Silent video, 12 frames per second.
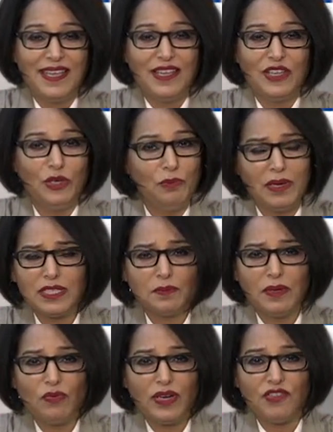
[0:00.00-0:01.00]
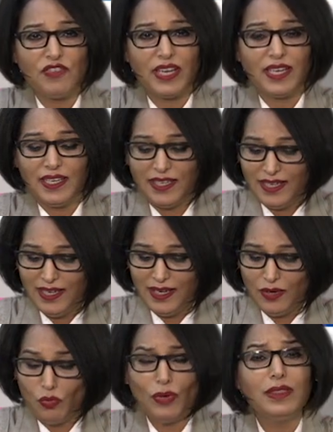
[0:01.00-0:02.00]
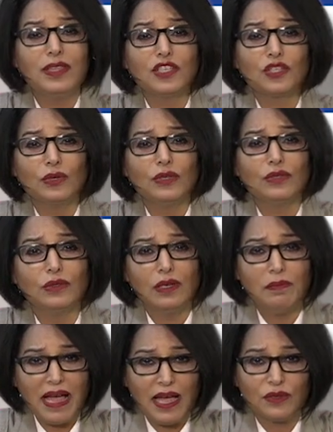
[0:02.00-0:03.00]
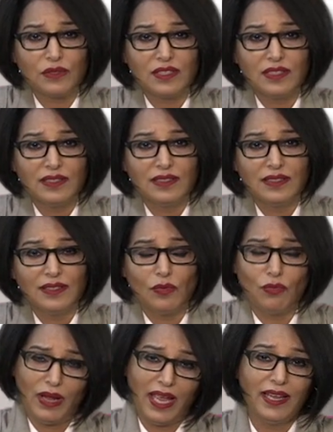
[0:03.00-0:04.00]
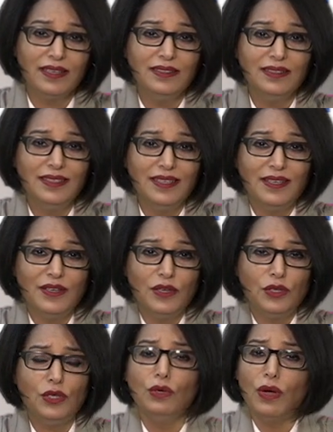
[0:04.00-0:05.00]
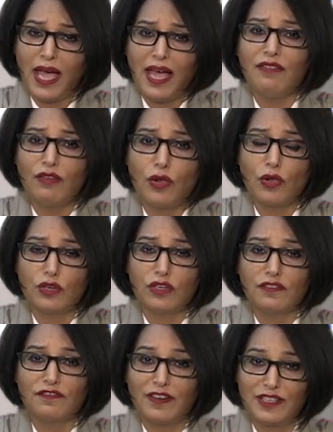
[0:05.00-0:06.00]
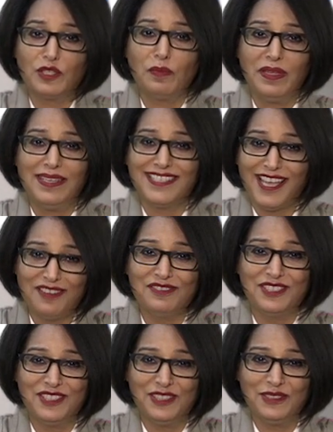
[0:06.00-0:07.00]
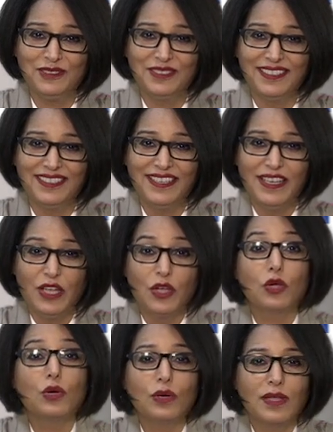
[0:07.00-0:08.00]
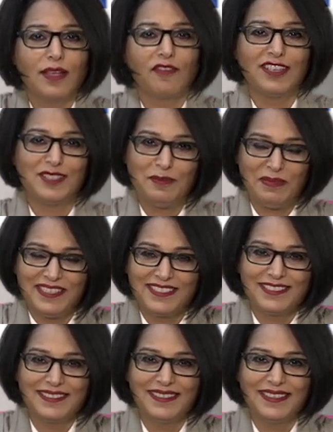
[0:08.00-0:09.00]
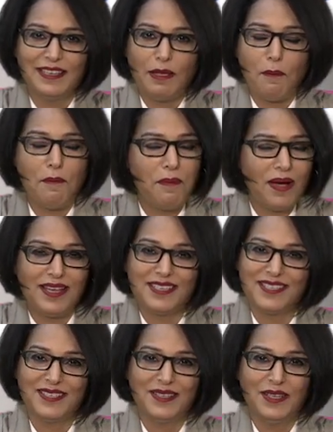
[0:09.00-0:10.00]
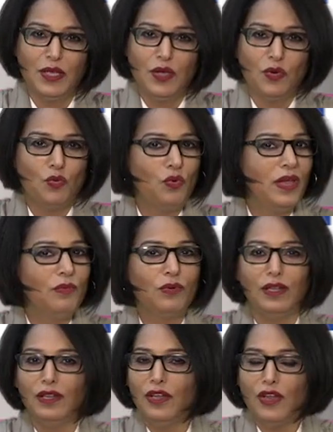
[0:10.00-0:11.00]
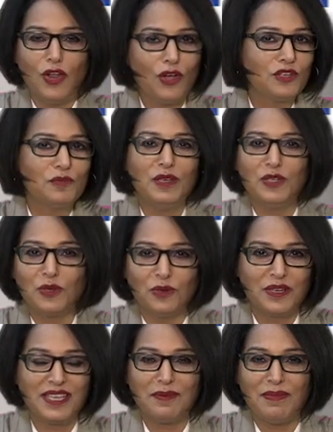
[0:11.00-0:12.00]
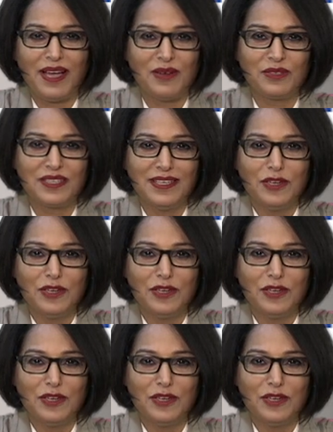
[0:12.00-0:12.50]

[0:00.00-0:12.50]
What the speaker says: You must be wondering what this show is all about. Well, you have heard of recipes, haven't you? Cooking recipes. But we will not be talking about